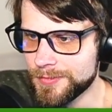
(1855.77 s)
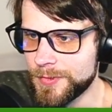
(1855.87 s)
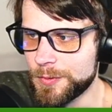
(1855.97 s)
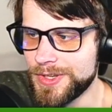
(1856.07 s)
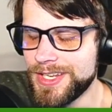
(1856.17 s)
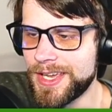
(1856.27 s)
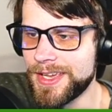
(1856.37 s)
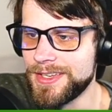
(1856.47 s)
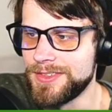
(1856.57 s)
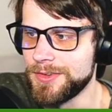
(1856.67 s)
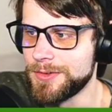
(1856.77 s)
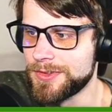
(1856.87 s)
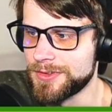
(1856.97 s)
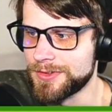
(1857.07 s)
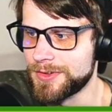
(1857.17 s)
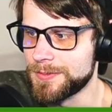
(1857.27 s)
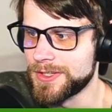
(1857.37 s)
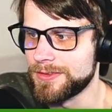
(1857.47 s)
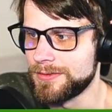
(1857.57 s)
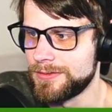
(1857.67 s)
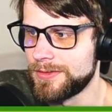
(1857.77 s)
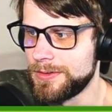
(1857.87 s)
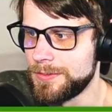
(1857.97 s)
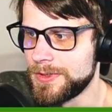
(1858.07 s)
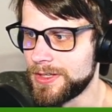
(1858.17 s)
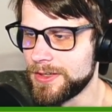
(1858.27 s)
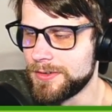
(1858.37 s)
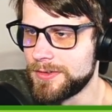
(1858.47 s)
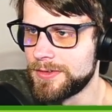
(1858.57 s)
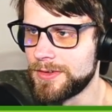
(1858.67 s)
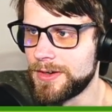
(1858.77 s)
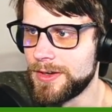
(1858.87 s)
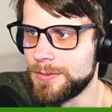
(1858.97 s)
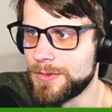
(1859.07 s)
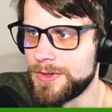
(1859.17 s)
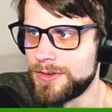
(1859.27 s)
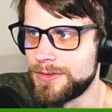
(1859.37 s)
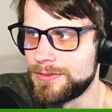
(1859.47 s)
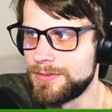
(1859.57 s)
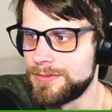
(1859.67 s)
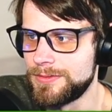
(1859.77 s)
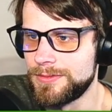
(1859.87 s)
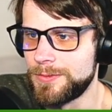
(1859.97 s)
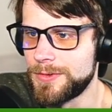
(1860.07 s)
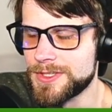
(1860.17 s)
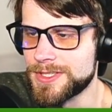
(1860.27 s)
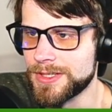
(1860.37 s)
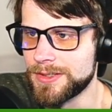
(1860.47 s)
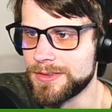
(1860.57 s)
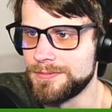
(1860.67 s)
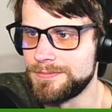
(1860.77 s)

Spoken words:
We need a haze user or something. That would be nice. All right, we're just gonna...